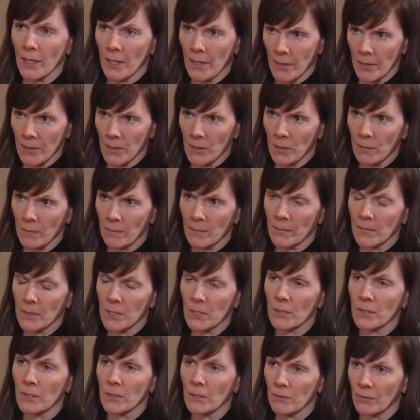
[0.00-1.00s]
accustomed
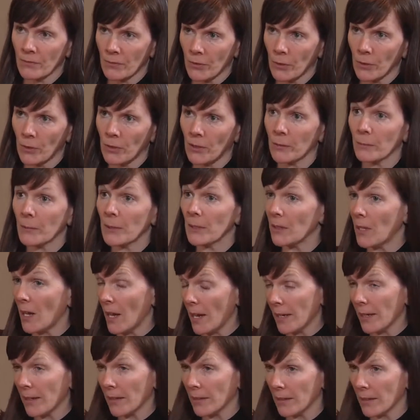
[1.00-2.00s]
to the deferral and
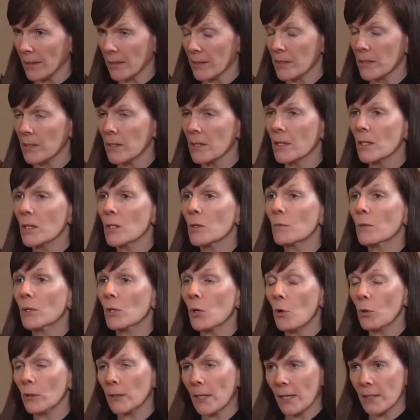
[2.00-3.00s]
rely on it would
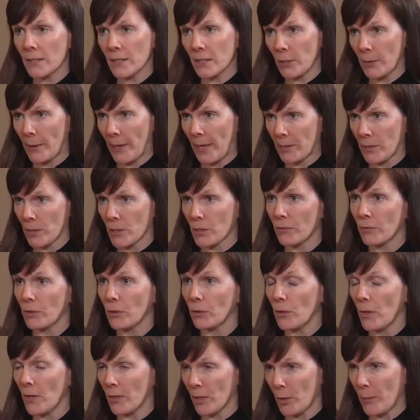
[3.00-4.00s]
hold on to their assets for
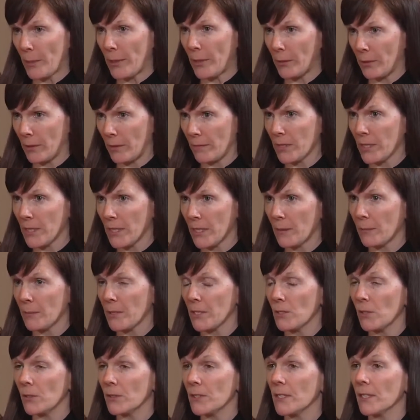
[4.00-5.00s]
a longer period of time,
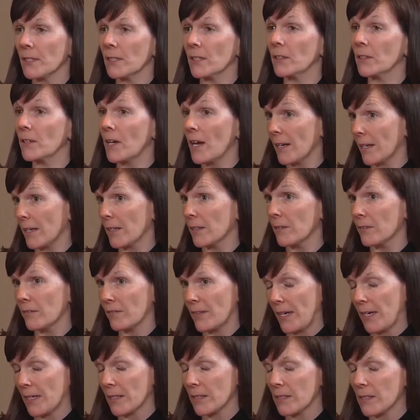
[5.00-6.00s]
resulting in a lock in
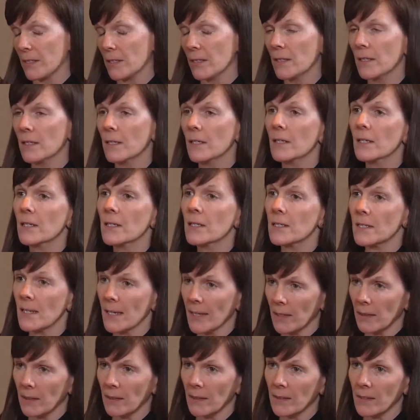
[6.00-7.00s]
effect.
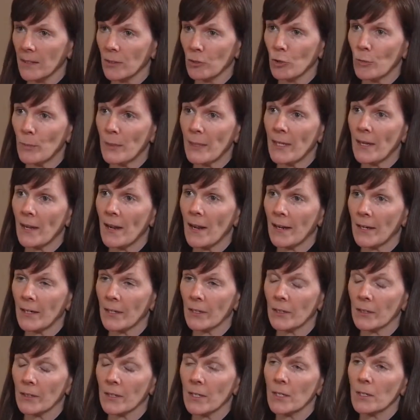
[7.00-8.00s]
Secondly, there would be a
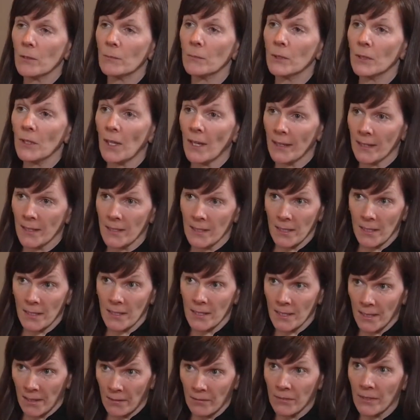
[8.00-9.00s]
higher reliance
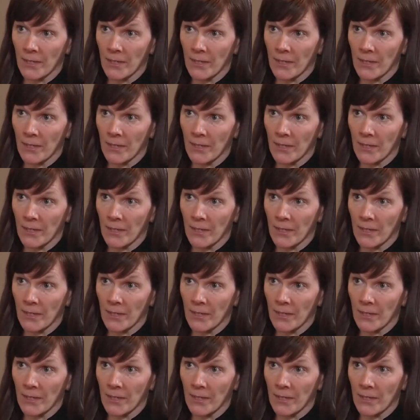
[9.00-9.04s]
on debt